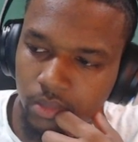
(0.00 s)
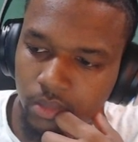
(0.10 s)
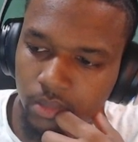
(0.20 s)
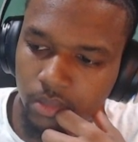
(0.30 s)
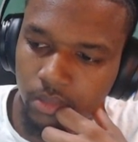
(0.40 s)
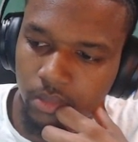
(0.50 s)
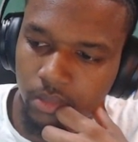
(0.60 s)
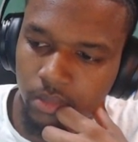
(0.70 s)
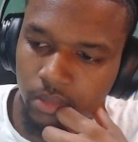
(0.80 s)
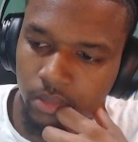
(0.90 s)

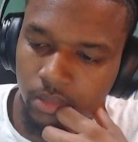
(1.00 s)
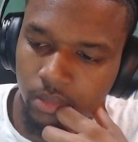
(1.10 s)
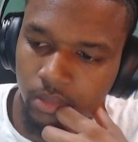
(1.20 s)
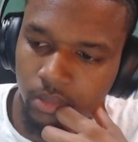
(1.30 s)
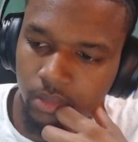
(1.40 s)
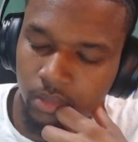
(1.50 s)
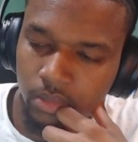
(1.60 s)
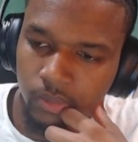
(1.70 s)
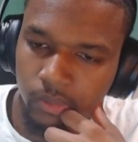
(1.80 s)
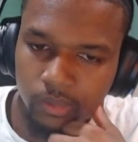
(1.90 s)

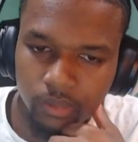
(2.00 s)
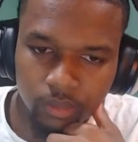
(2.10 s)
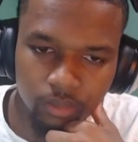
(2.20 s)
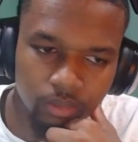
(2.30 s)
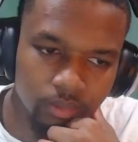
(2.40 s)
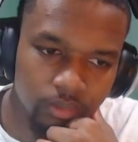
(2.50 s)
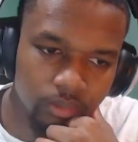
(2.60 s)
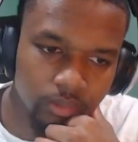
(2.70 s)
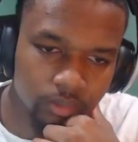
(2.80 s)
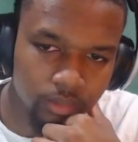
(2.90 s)

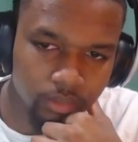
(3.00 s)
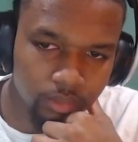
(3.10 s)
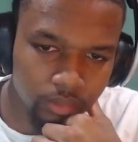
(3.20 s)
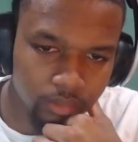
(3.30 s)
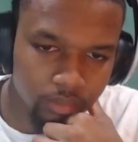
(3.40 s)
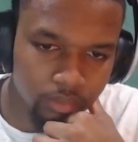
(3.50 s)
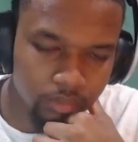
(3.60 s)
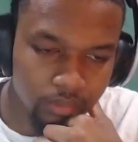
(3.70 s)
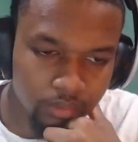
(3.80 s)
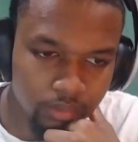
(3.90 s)

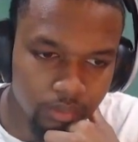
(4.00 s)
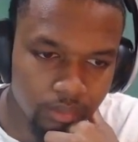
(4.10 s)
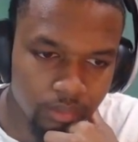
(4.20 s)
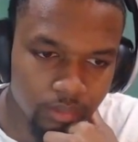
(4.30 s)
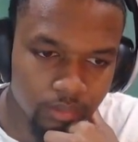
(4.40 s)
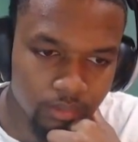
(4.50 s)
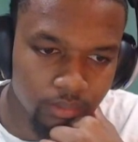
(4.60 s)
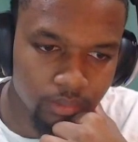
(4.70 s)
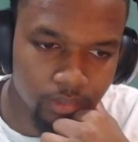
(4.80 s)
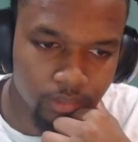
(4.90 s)

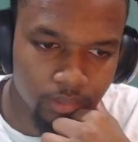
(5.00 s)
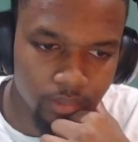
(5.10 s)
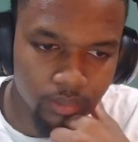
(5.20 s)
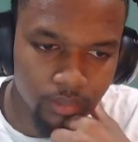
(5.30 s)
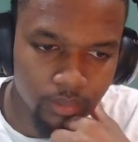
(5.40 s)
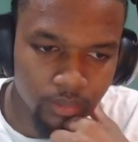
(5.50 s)
No words are spoken by the person on screen.